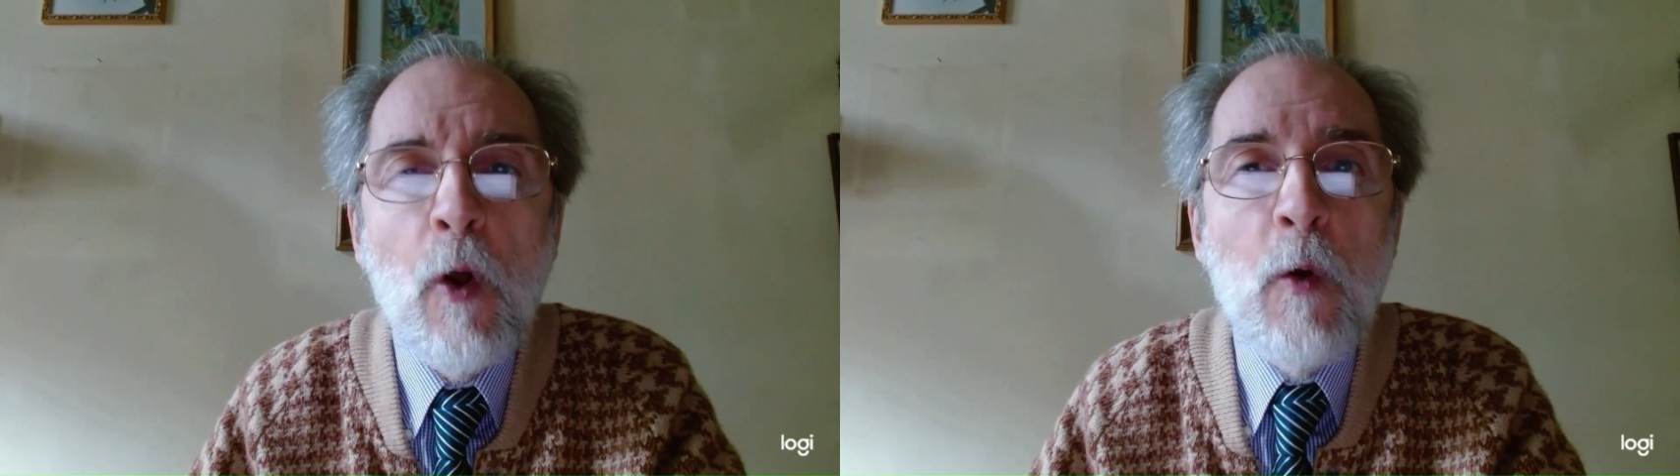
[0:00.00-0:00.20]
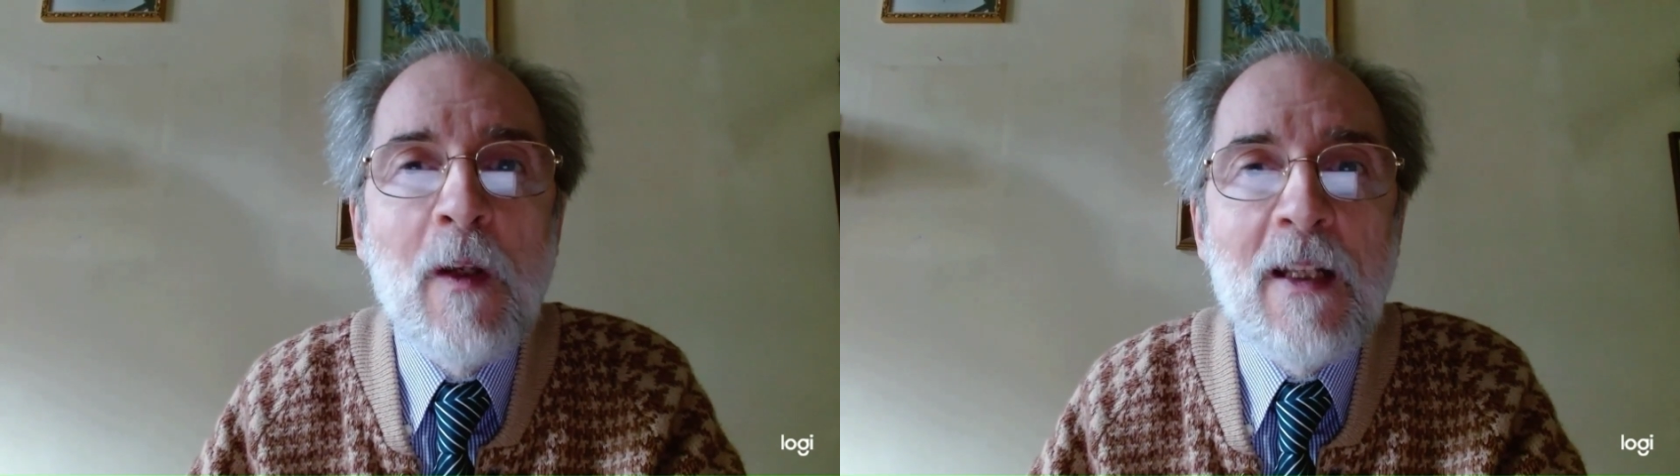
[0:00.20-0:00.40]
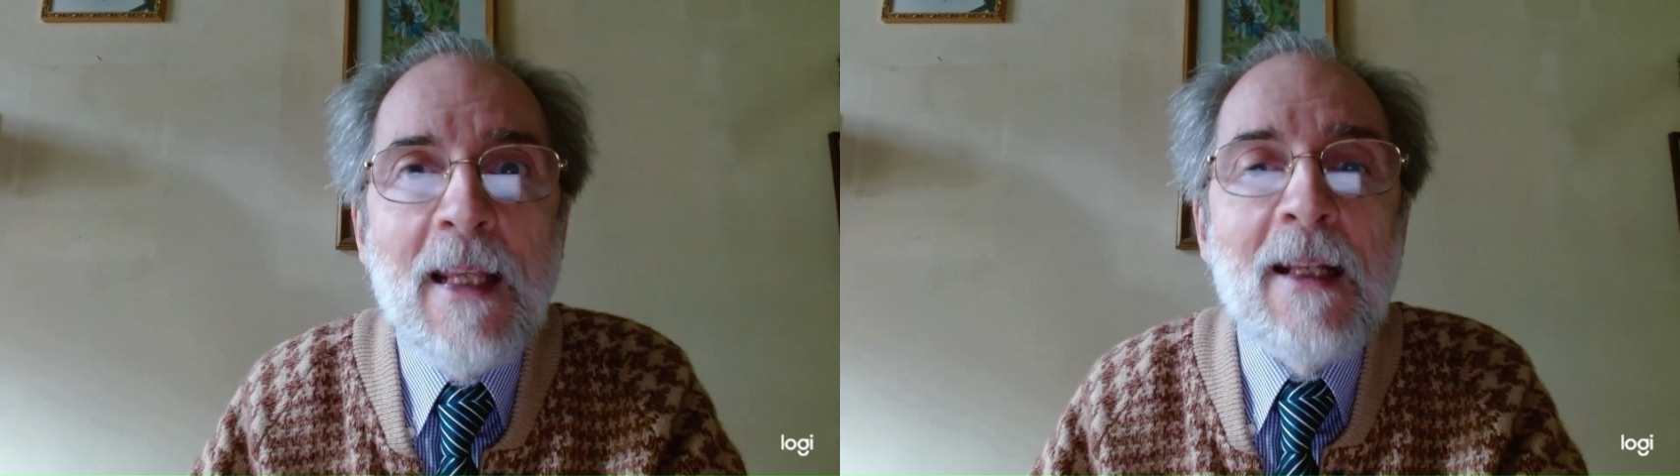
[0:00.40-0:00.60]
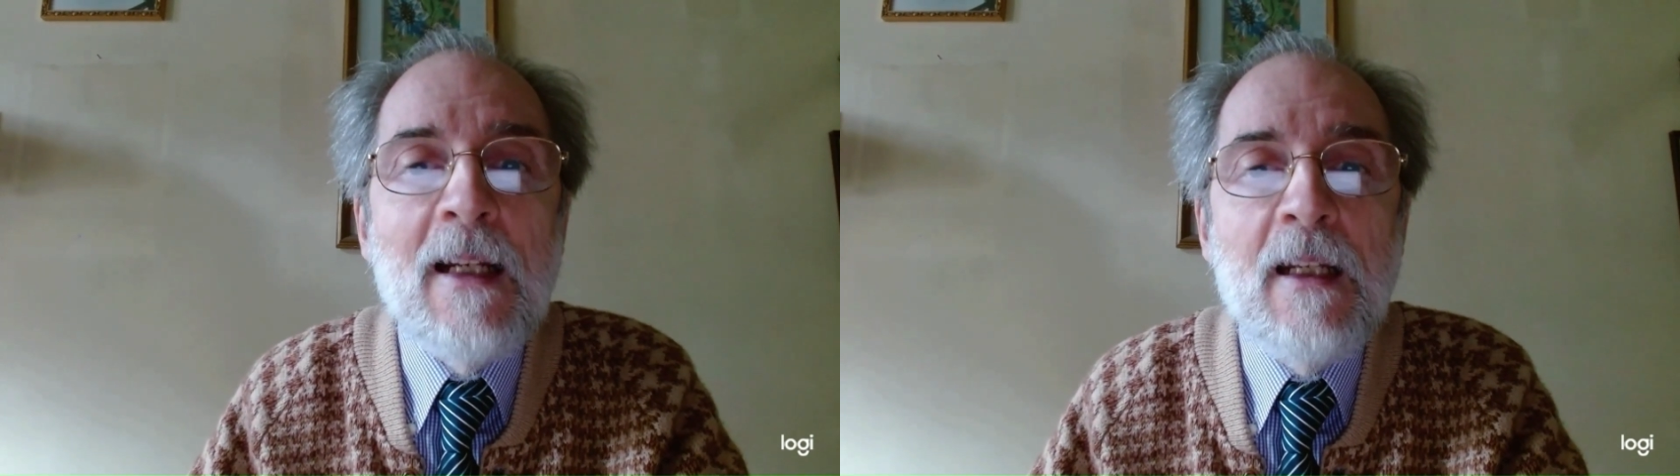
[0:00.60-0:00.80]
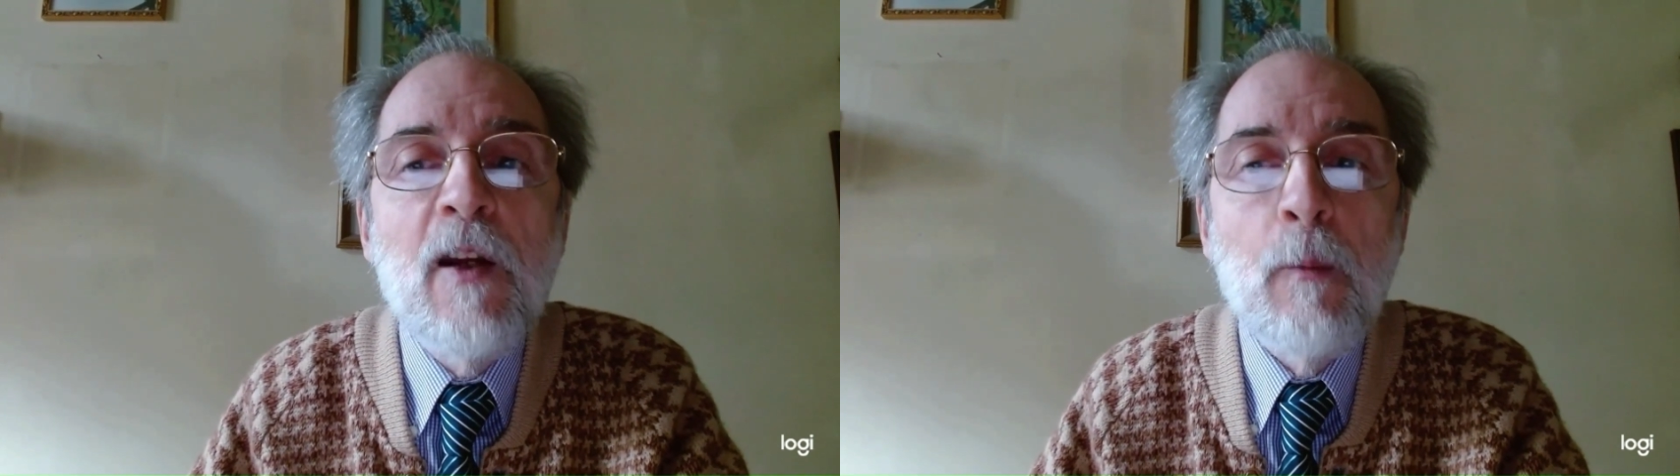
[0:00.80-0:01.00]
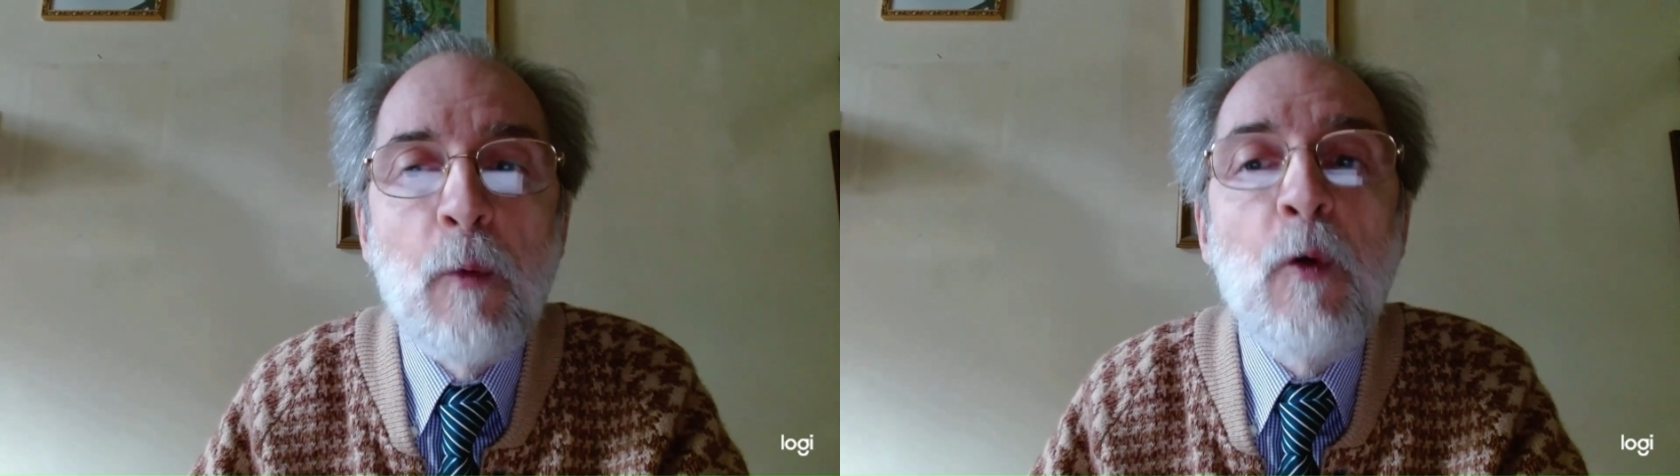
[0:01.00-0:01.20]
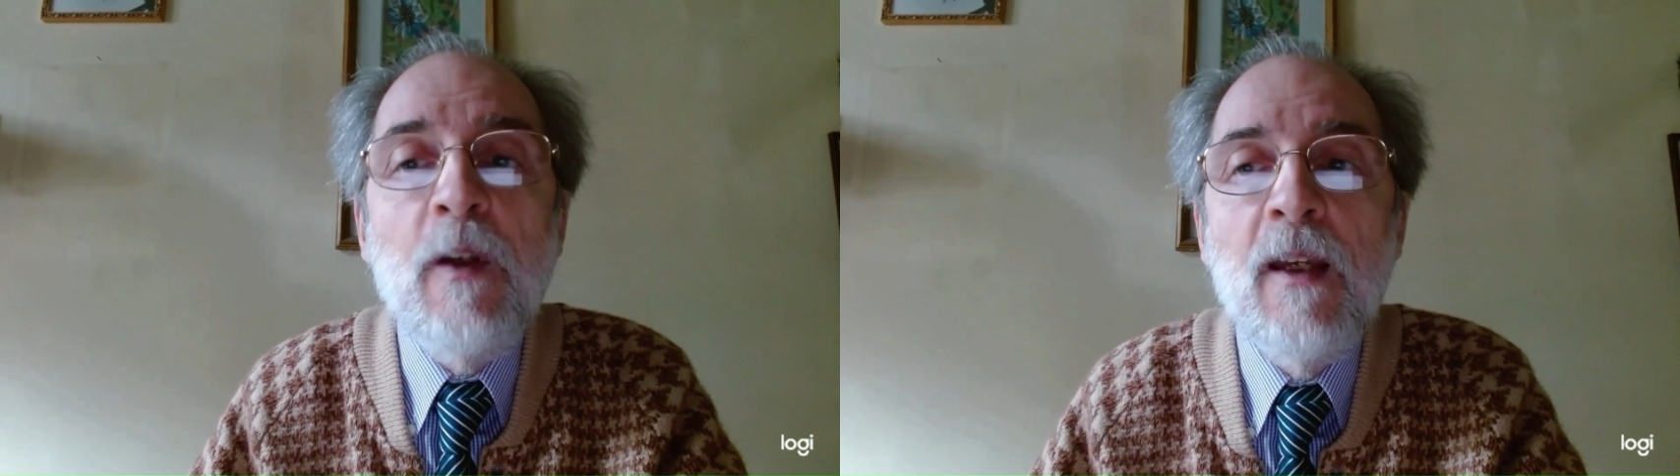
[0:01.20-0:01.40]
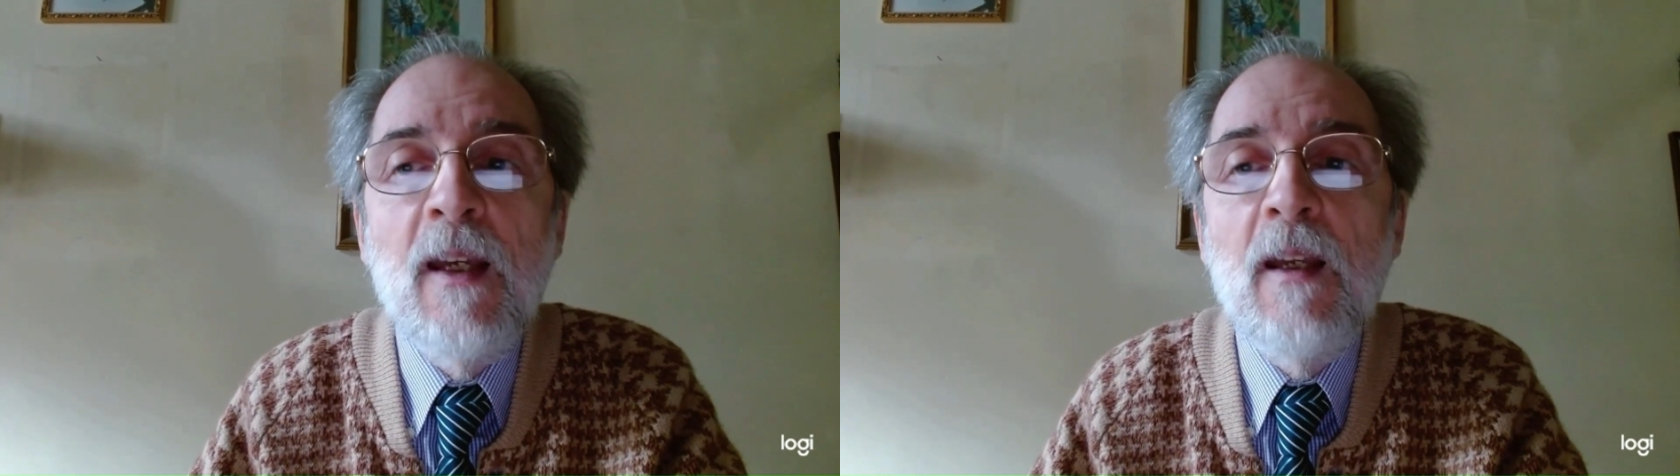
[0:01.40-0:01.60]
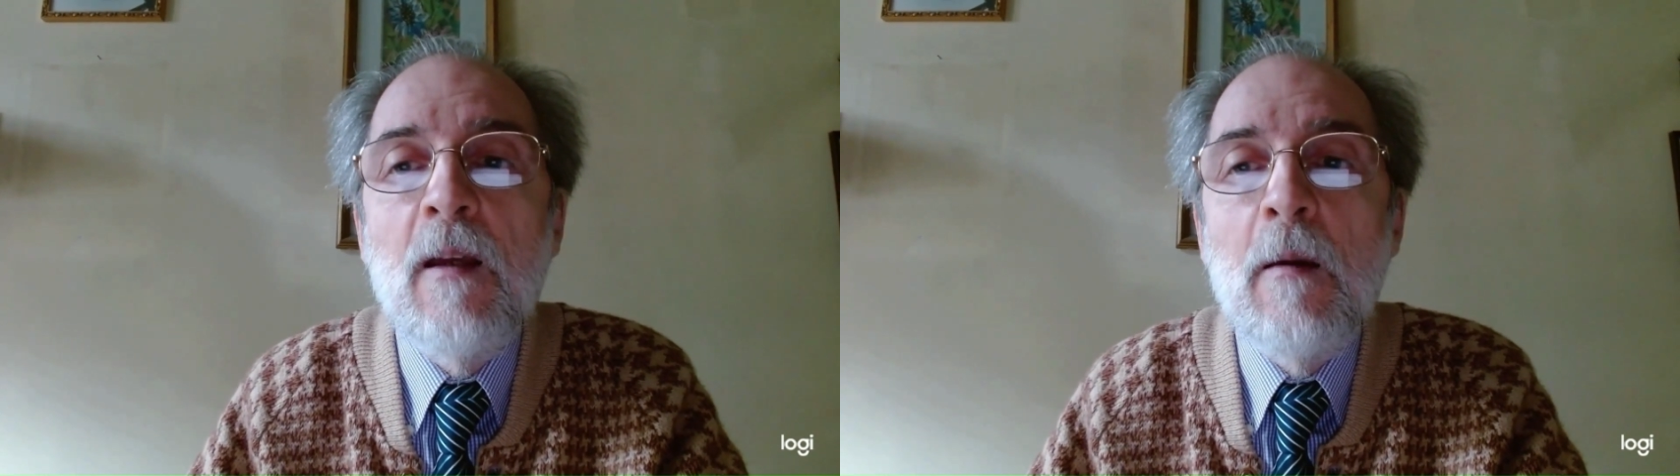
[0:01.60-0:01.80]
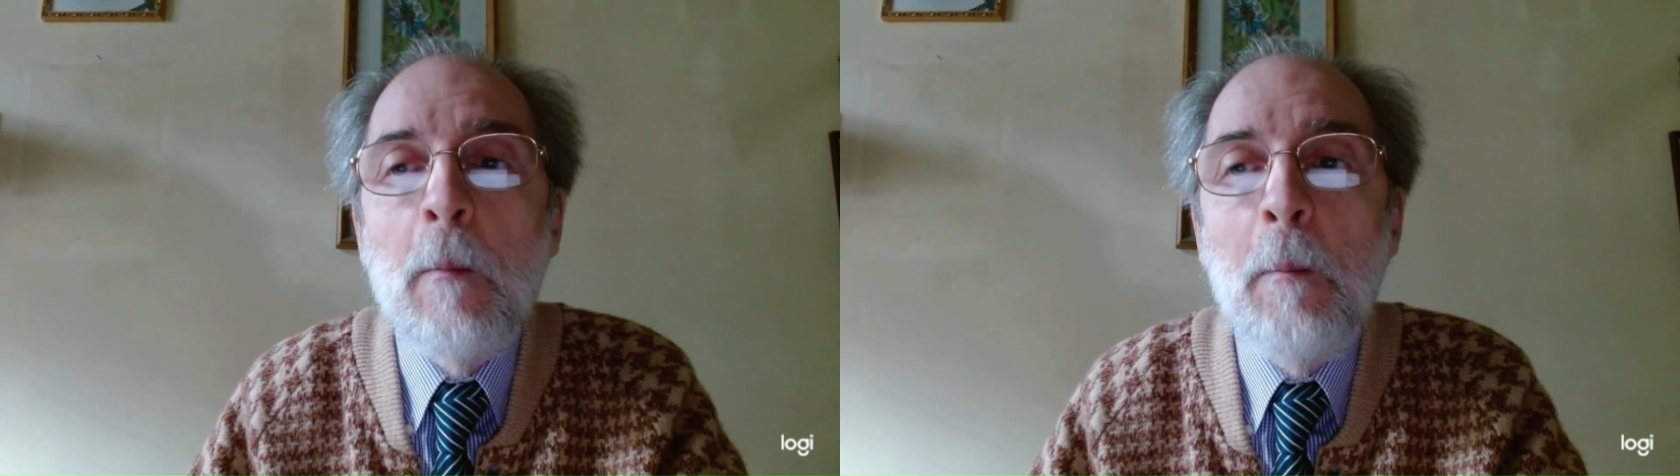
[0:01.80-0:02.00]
so clearly in her book,